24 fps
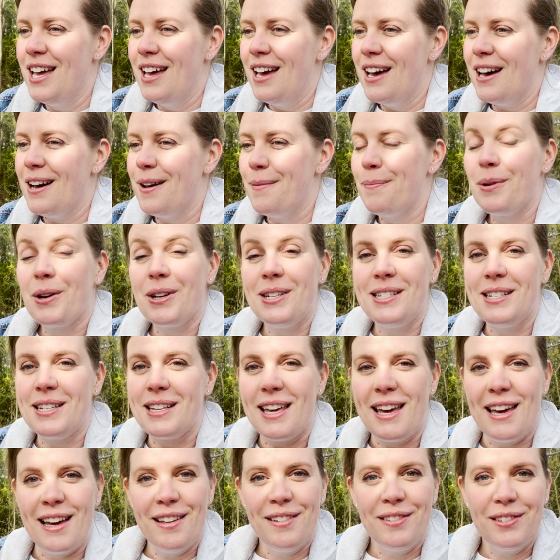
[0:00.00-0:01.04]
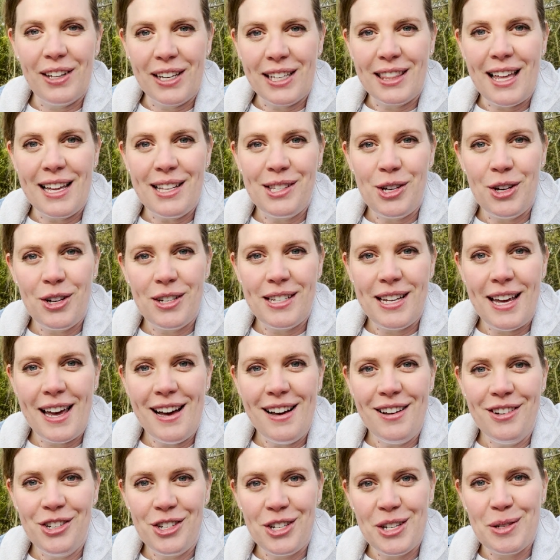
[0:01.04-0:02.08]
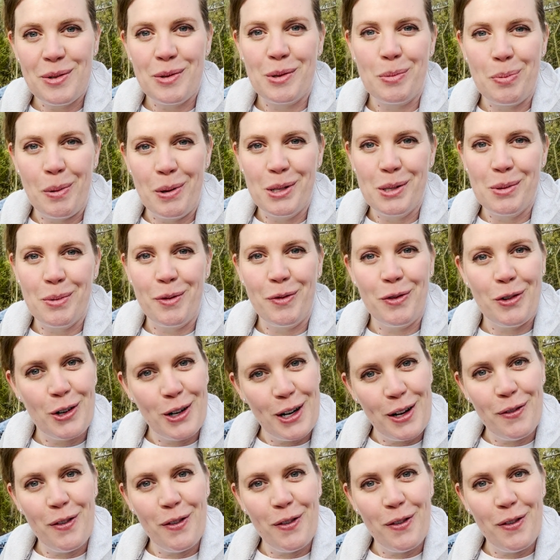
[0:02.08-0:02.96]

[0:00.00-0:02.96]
But I didn't care. Like, that's her towel. She's responsible for it.